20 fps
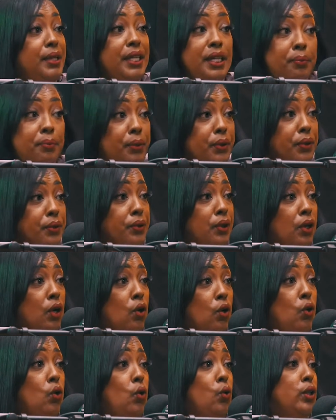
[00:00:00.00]
people
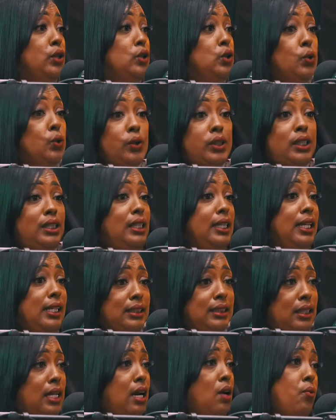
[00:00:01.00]
who are doing the
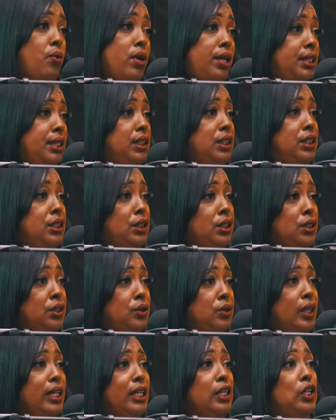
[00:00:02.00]
things that I wanted to
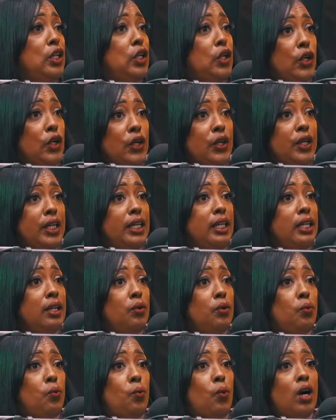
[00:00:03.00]
do and learning
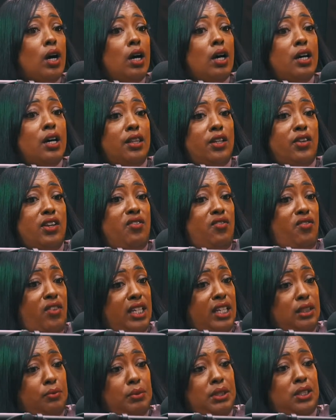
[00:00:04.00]
what other
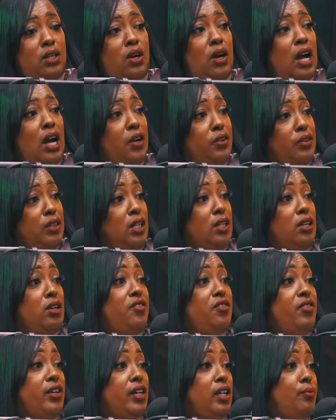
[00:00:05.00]
investments are out there
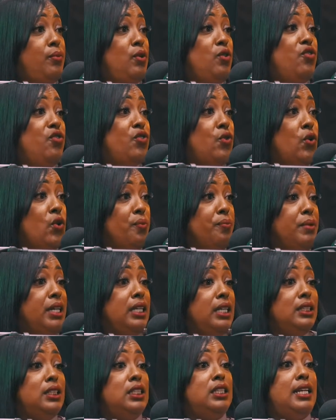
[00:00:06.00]
available for
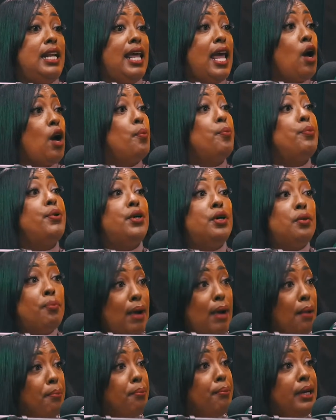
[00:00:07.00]
me to now put
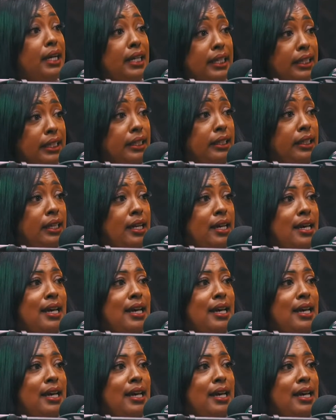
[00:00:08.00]
my money